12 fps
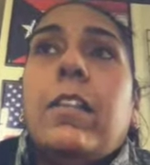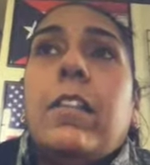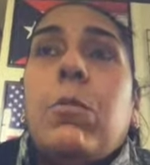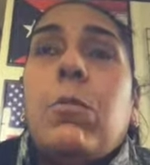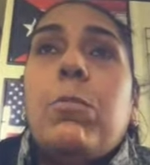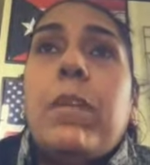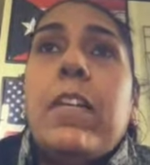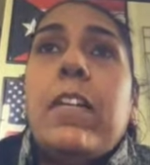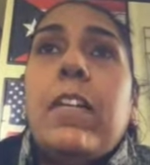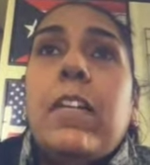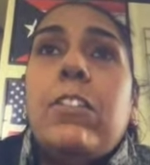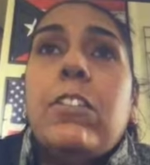there will
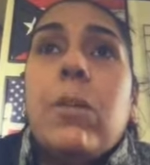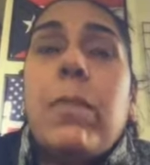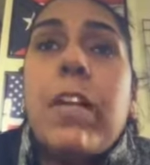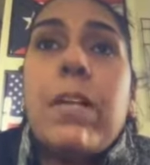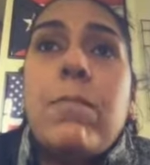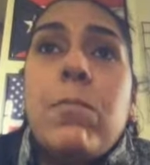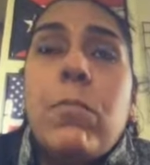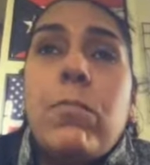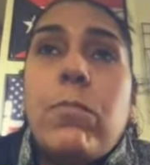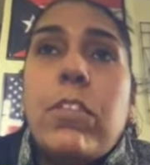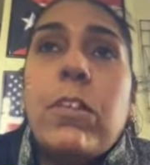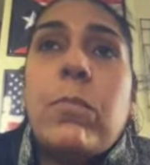be so
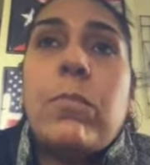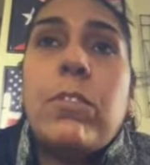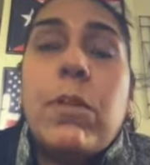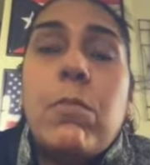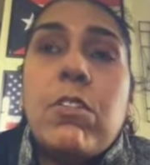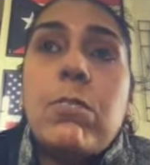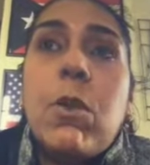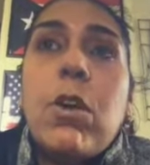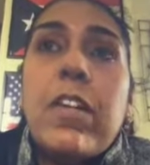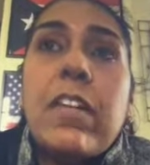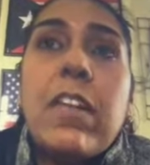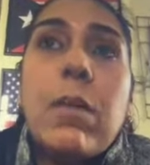much
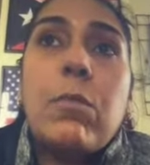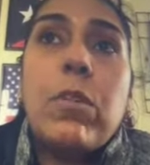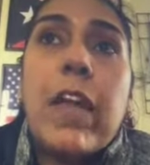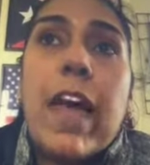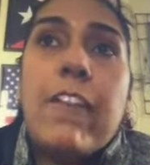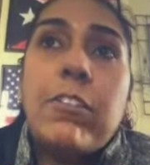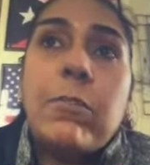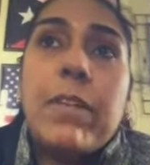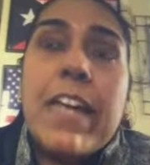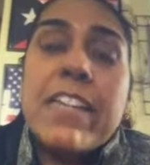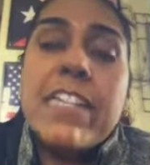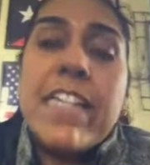money that will have to
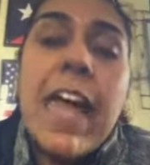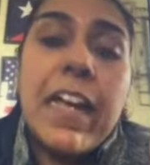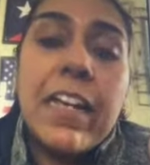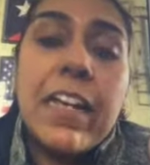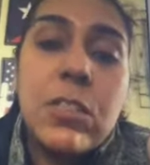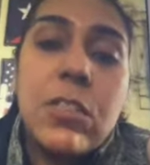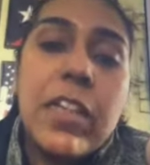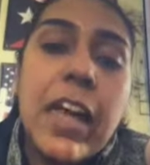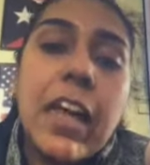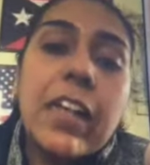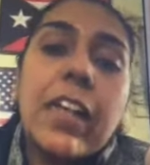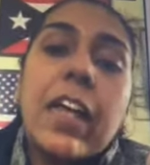be assigned to the
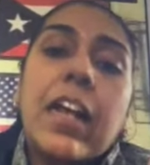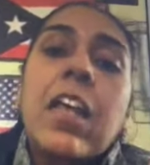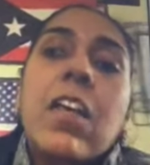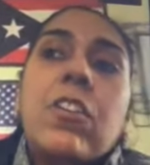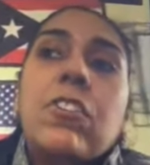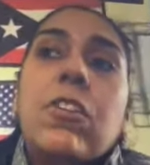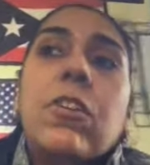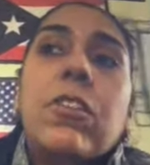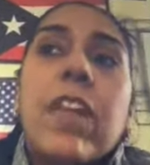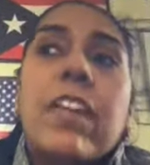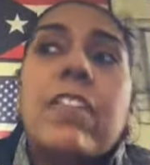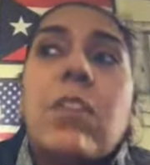island. So
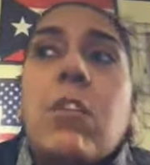that's